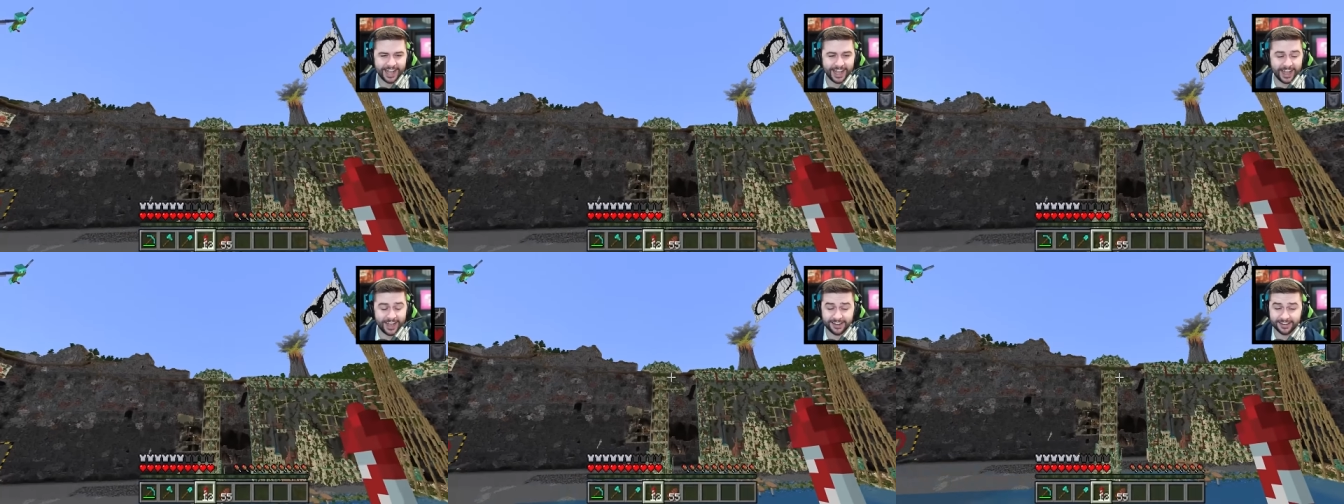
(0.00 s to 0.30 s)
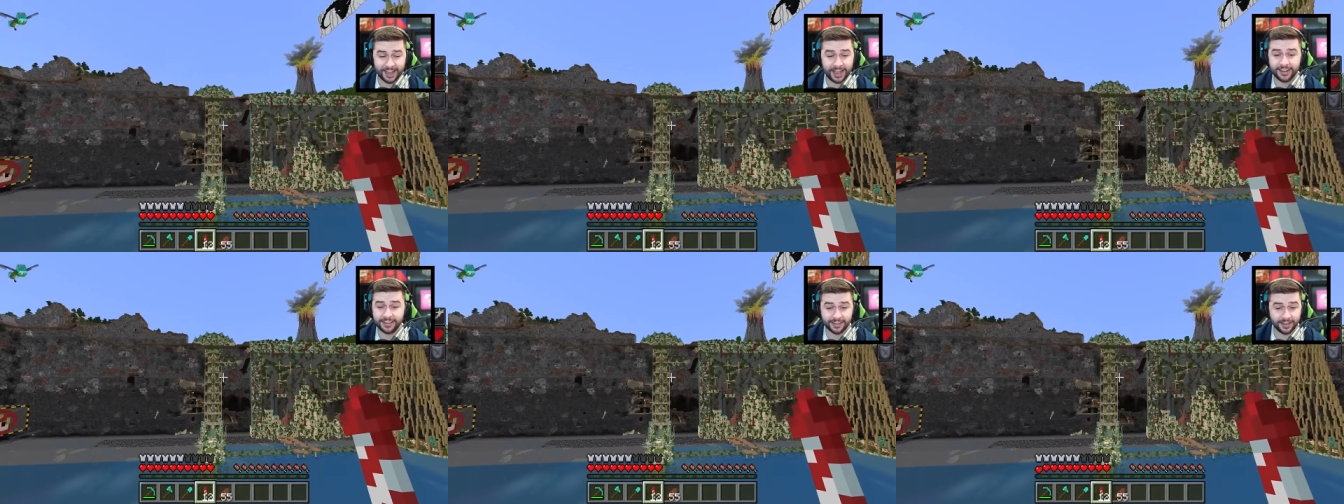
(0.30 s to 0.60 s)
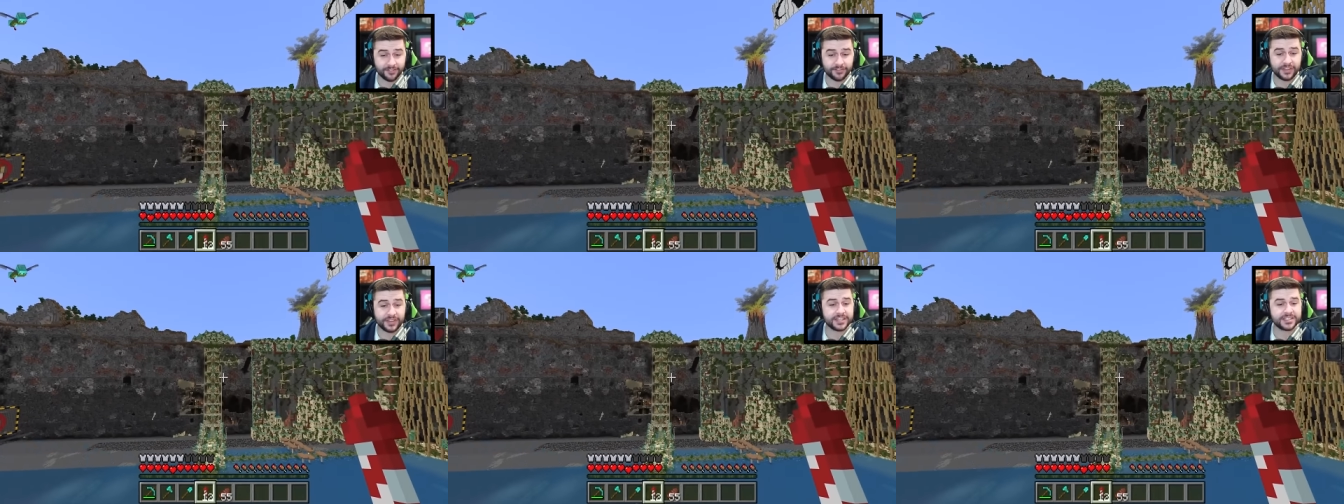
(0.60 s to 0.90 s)
I
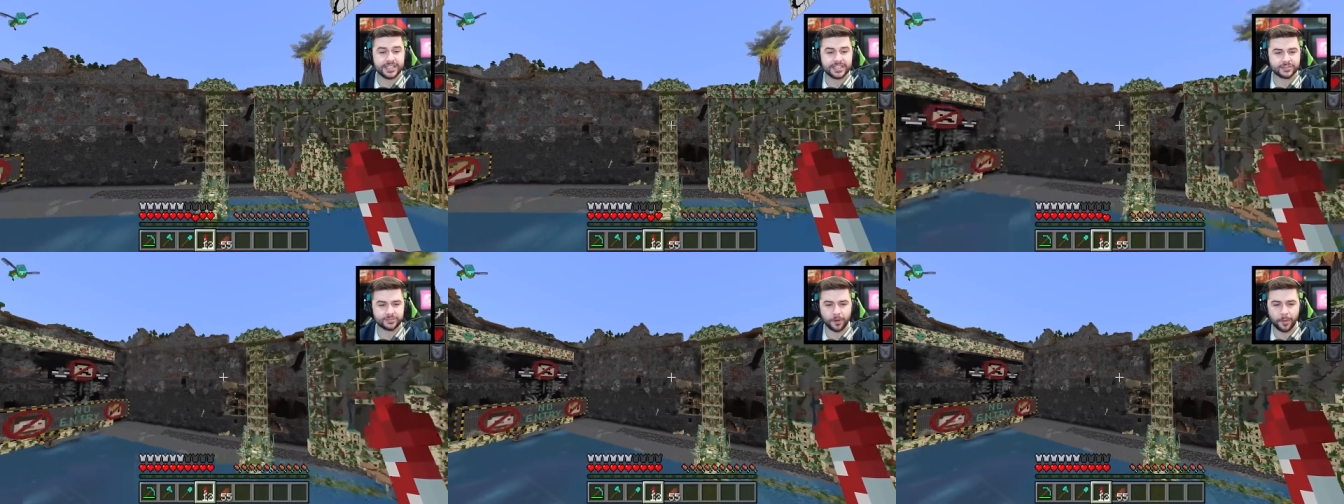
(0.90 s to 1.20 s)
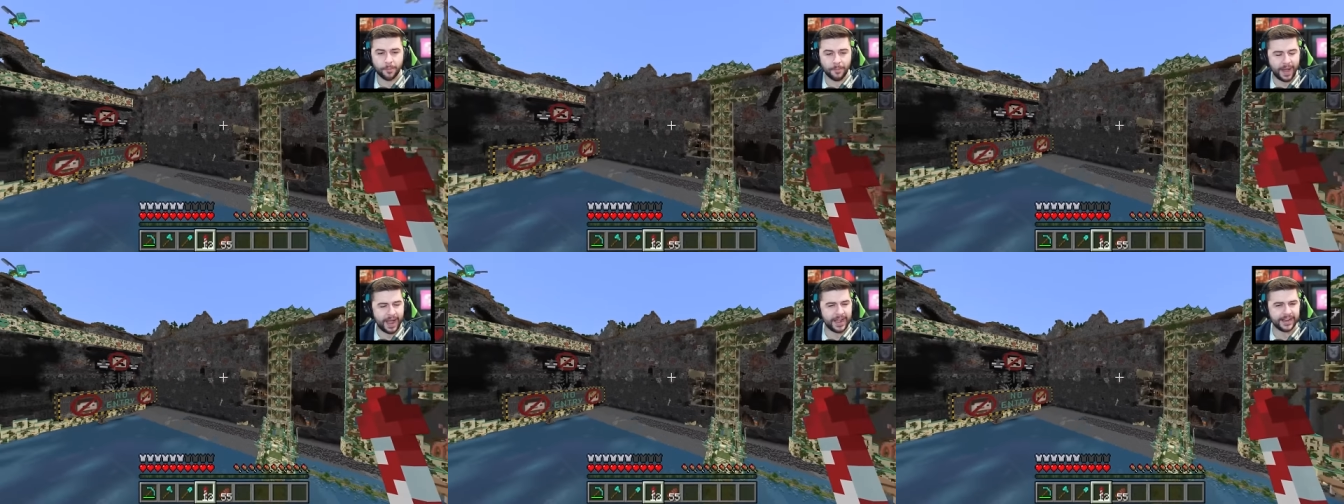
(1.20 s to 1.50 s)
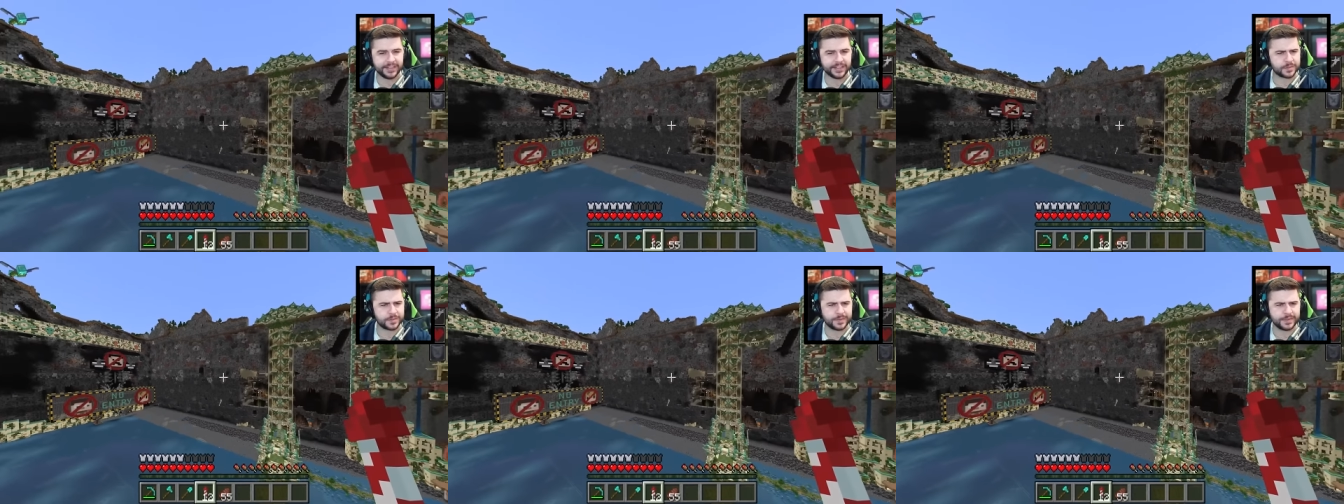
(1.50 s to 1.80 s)
love this. This
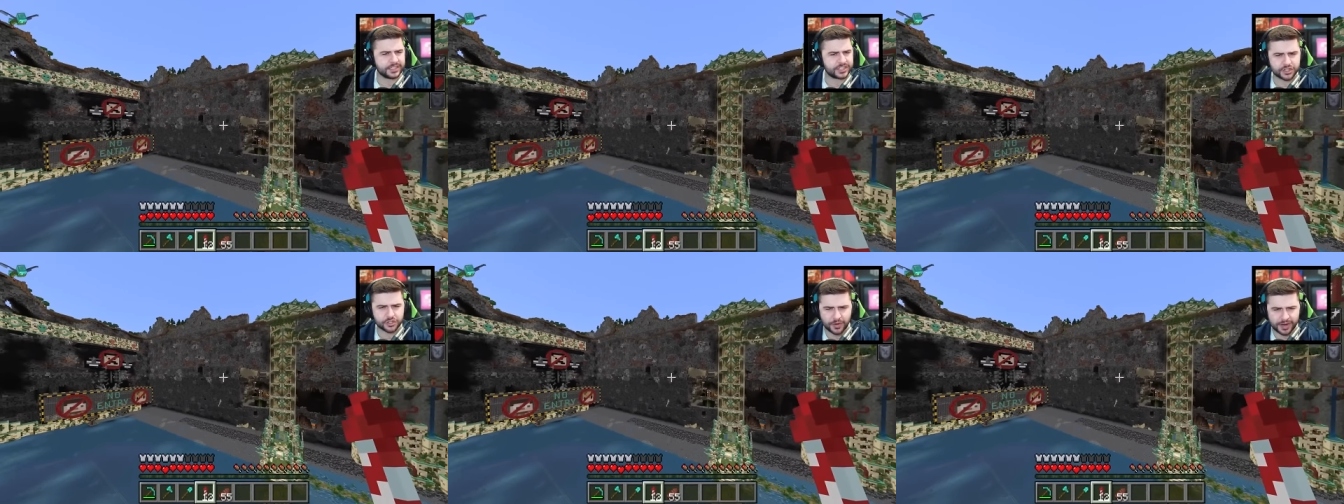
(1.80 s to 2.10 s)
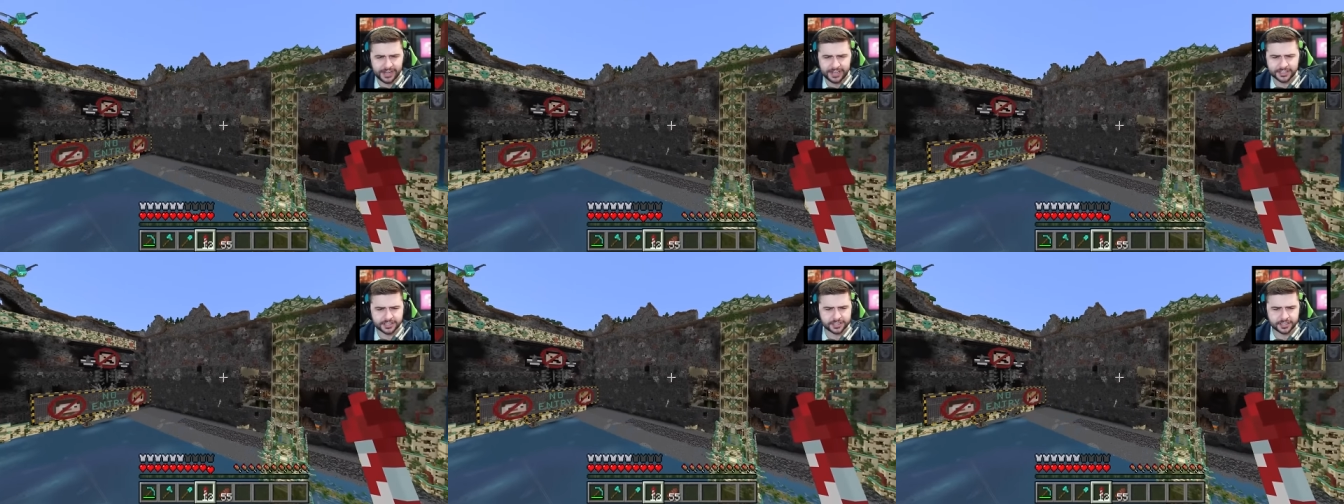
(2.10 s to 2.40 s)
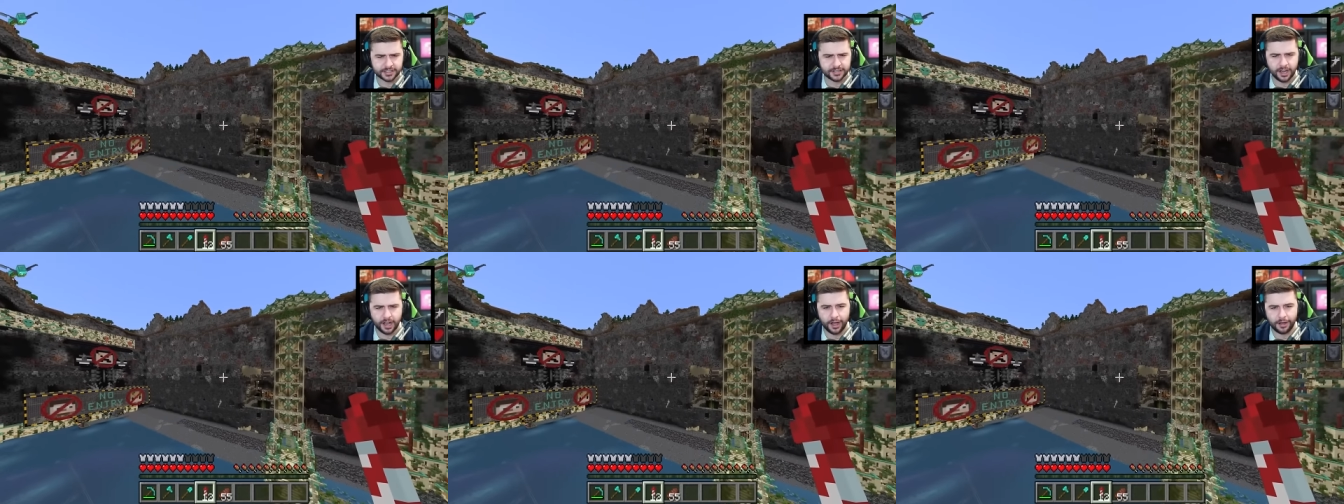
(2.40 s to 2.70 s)
reminds me,
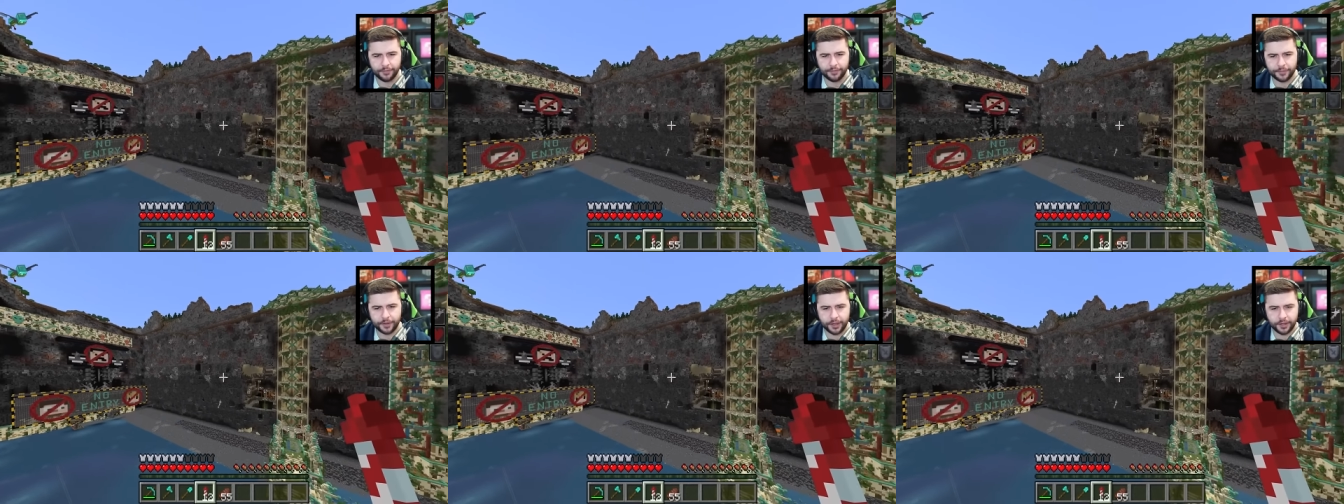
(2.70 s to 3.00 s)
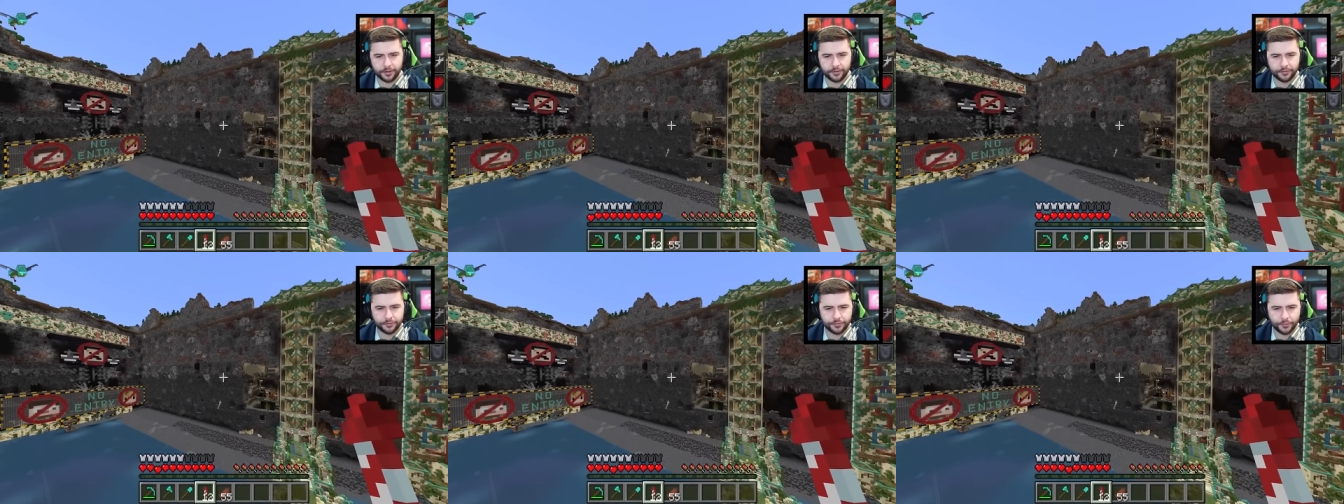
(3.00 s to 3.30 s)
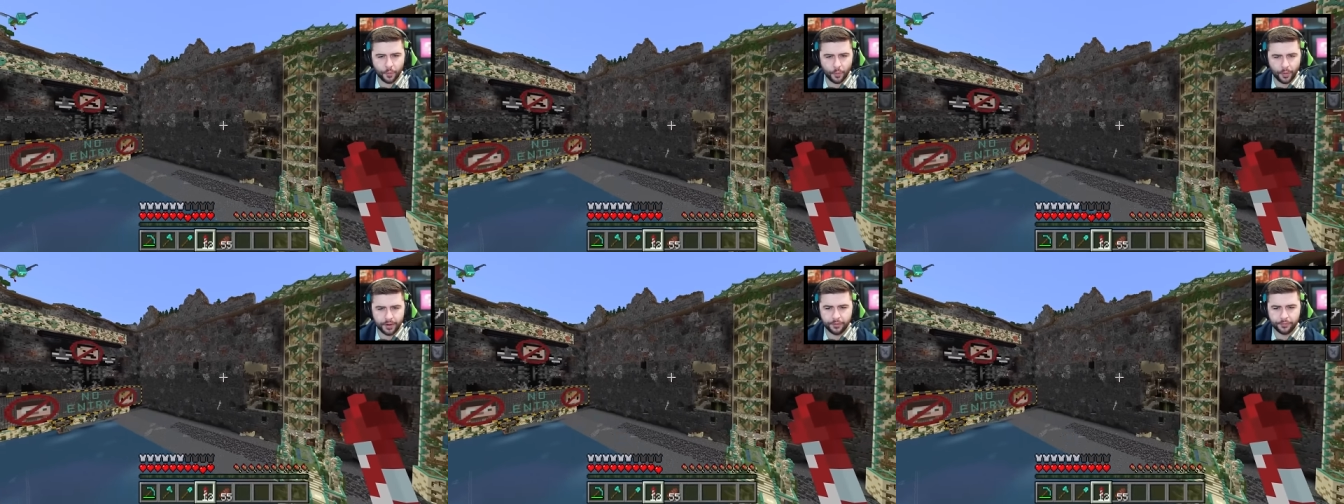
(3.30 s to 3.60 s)
strangely enough, of
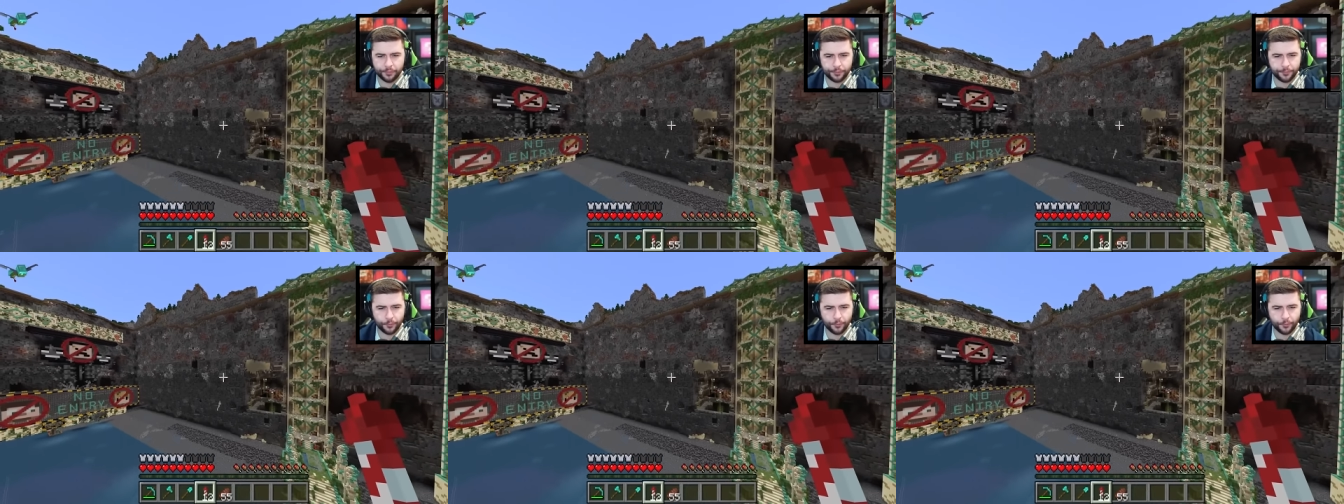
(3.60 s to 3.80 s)
one of